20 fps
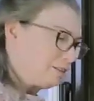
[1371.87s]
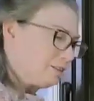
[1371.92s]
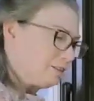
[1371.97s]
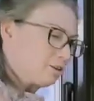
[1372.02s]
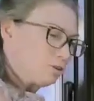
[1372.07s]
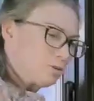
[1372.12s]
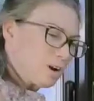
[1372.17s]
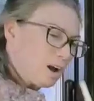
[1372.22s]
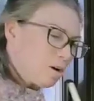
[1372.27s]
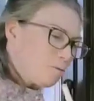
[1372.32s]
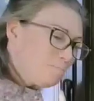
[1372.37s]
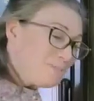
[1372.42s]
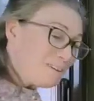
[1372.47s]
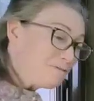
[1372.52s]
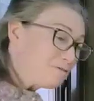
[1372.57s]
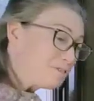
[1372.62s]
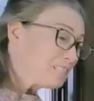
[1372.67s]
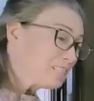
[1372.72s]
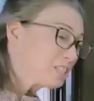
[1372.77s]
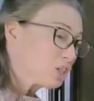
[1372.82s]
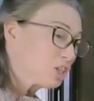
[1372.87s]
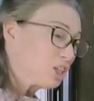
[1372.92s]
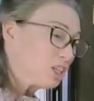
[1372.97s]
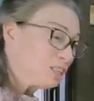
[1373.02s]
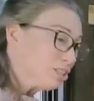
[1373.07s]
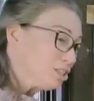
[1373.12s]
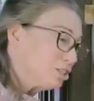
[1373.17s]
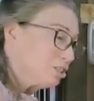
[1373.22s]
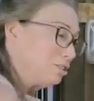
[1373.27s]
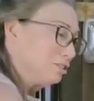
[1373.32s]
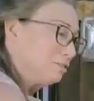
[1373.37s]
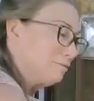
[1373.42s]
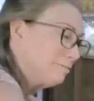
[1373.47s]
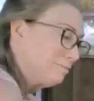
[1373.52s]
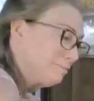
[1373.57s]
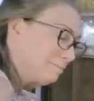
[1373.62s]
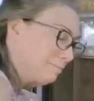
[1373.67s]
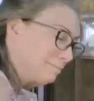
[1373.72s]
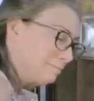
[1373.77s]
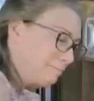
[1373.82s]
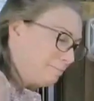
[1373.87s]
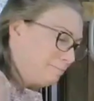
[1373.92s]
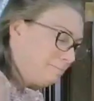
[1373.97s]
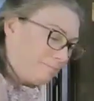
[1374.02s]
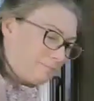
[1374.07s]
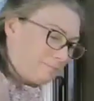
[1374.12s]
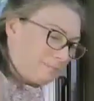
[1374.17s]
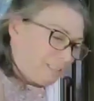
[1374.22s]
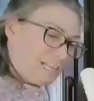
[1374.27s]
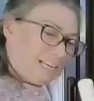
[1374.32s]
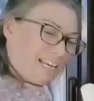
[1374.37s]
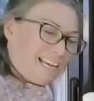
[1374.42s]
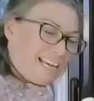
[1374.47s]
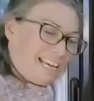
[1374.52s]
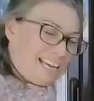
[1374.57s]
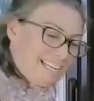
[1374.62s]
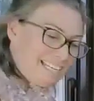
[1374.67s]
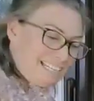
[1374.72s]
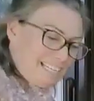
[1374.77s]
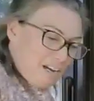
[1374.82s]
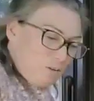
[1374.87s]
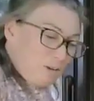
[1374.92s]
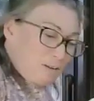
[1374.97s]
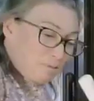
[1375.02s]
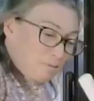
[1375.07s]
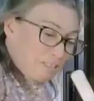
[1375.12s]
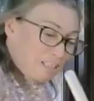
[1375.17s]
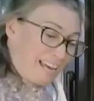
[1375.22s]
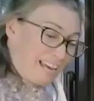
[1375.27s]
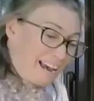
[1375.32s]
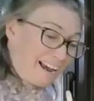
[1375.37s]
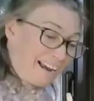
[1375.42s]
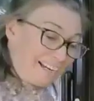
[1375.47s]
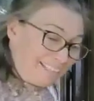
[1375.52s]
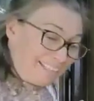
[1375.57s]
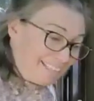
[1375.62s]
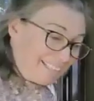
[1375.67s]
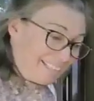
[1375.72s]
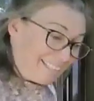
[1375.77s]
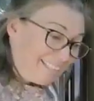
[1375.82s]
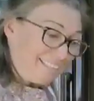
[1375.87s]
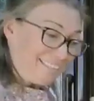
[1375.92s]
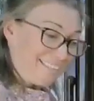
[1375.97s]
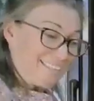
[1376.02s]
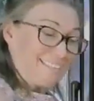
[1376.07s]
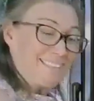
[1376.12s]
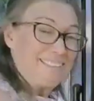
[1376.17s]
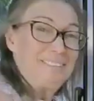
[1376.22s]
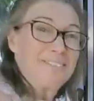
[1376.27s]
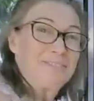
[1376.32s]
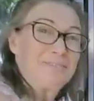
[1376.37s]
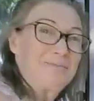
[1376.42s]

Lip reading: The ground beef is cooked. Now I'm just hiding it.